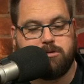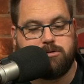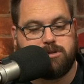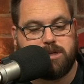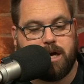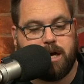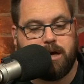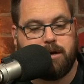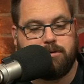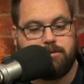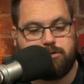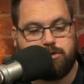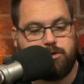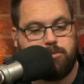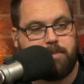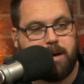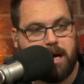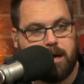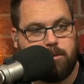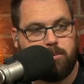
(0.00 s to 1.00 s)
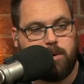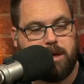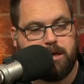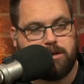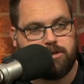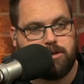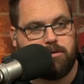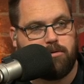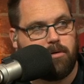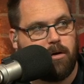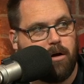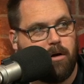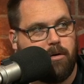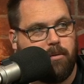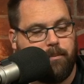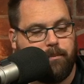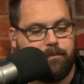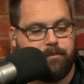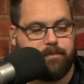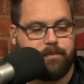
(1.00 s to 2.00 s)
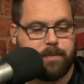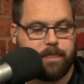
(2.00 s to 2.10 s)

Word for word: who's had two bad weeks in a row. I was going to say, what about the